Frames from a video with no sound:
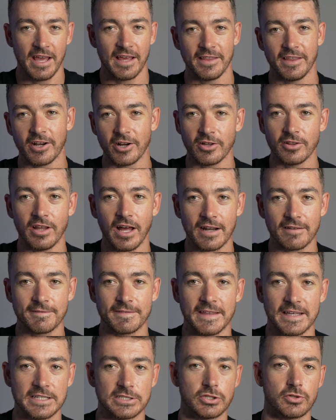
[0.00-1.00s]
There are a lot of
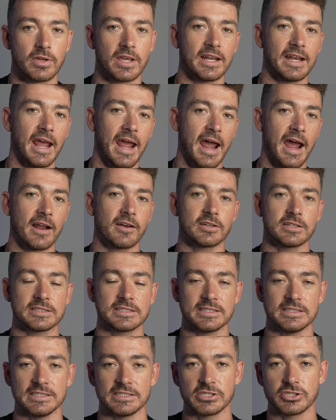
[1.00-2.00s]
things you can add on
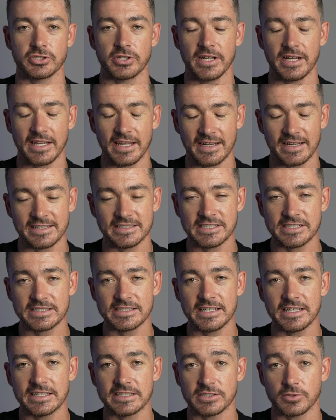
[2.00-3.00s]
to this trick, and I just
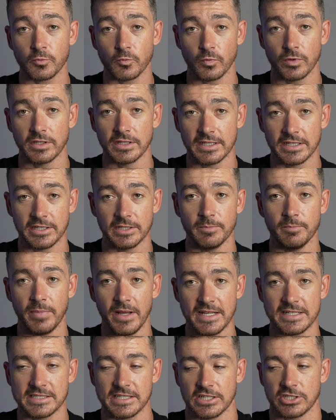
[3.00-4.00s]
think it's a really good
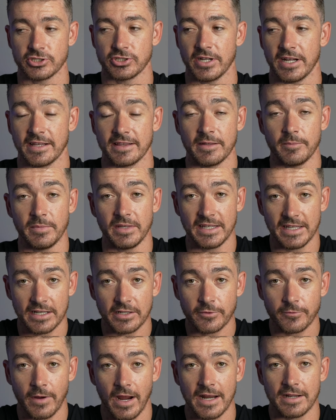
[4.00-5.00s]
basic trick that
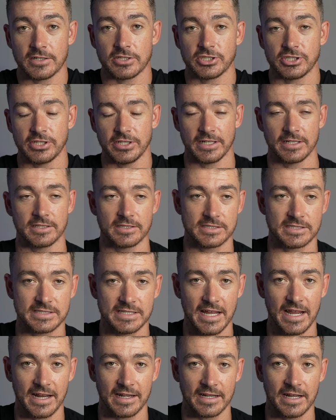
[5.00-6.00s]
beginner riders should
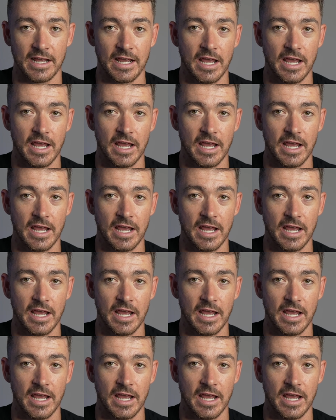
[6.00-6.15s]
understand.